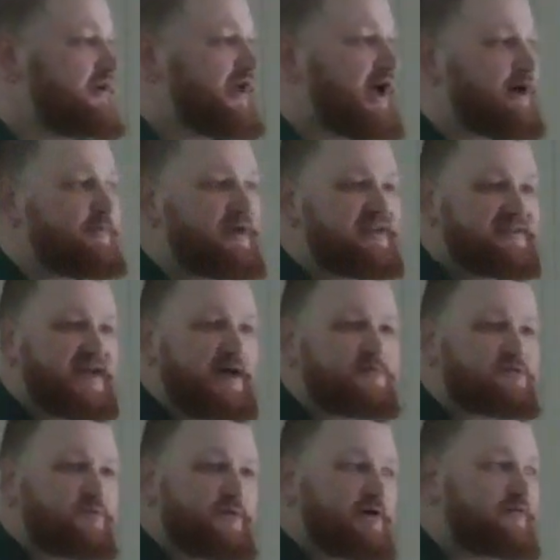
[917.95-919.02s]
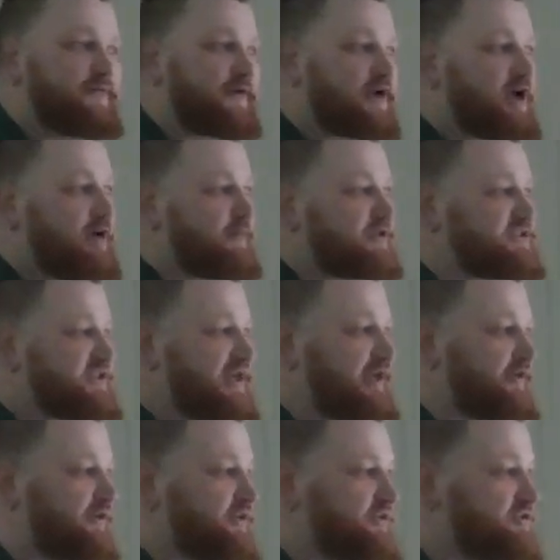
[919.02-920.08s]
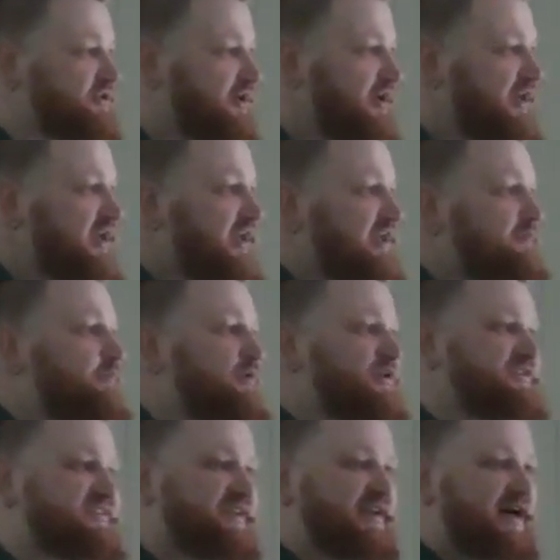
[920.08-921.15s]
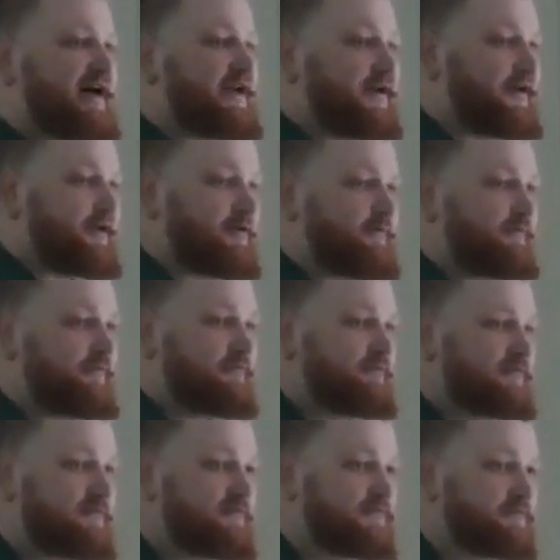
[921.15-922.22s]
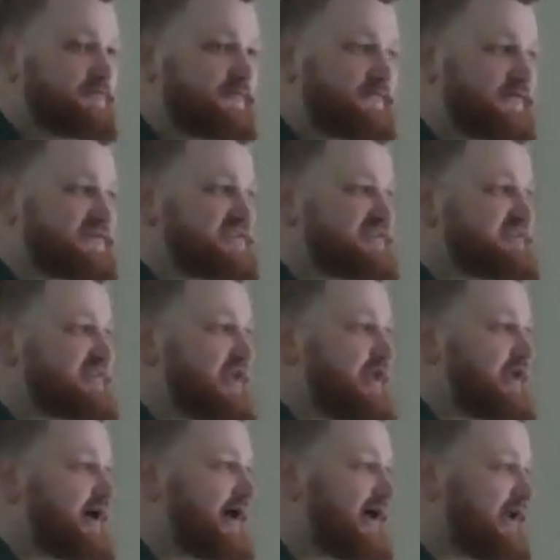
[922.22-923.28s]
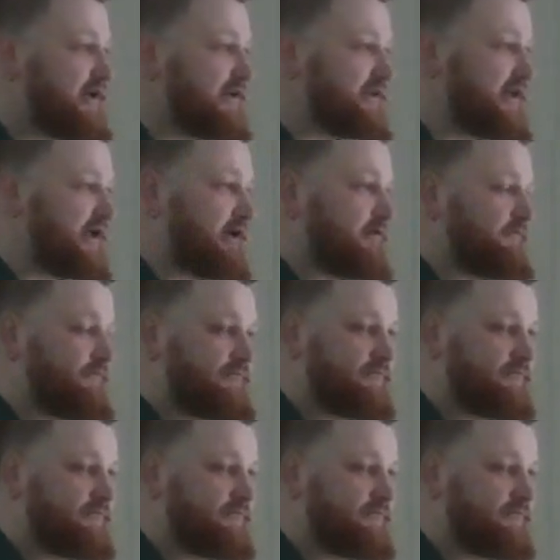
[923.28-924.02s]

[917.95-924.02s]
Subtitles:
How many times do we overcome a challenge and point to God in it? Versus saying, I did that.